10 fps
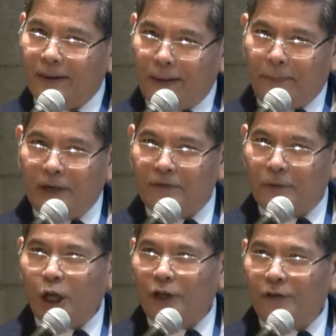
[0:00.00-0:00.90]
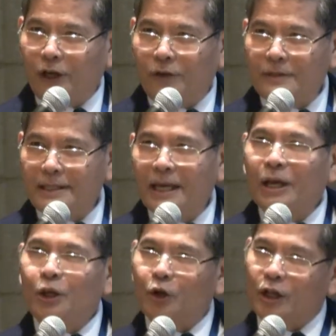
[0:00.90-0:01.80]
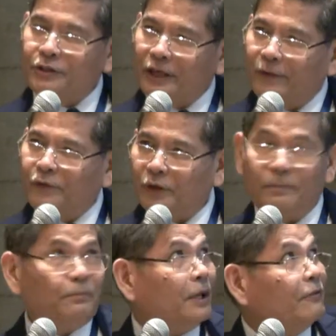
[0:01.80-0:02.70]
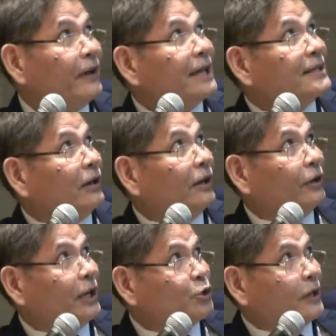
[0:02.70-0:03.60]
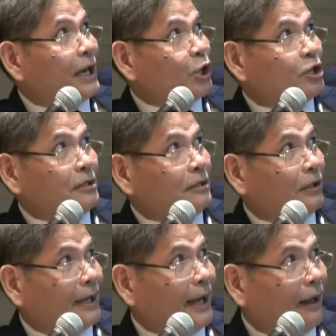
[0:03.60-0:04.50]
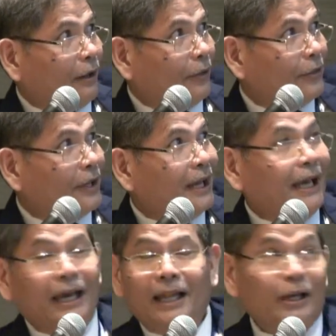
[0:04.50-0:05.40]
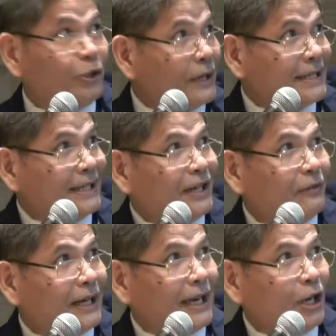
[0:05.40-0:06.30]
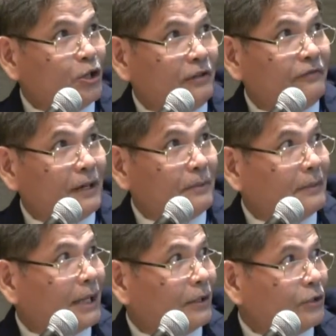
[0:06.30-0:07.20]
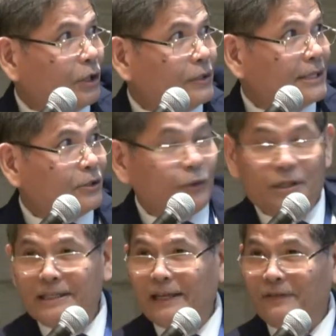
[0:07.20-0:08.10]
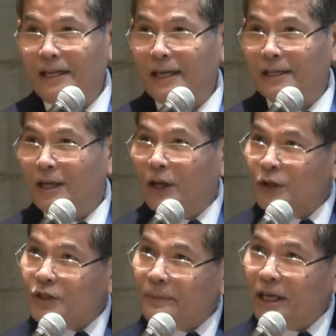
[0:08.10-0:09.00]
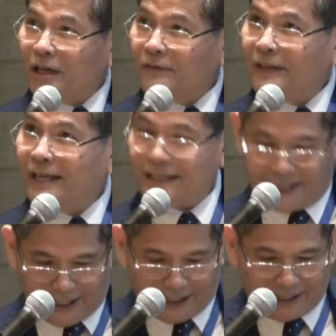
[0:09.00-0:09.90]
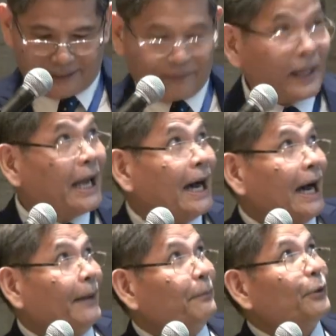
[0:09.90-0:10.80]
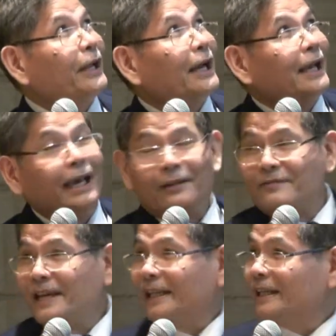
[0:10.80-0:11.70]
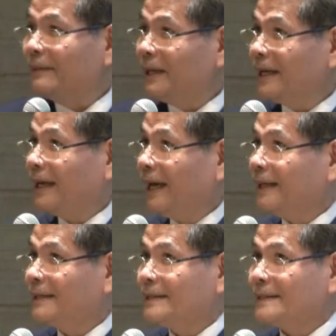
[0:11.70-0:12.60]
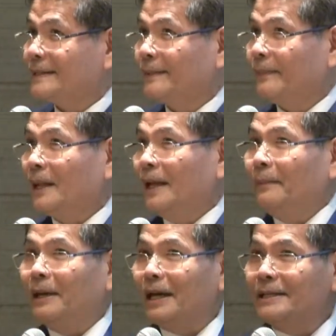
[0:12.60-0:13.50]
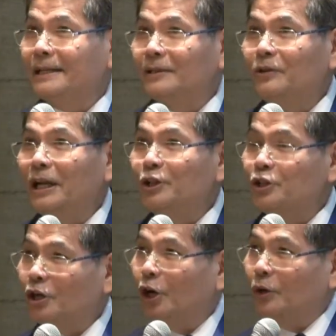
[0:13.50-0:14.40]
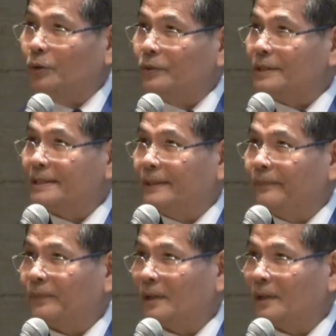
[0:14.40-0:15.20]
apart from all of those, you also have to invest on education, on health, electricity, irrigation, farm-to-market roads, social safety net, so many of these things. I'm putting, again, Vietnam indicators, because it really shows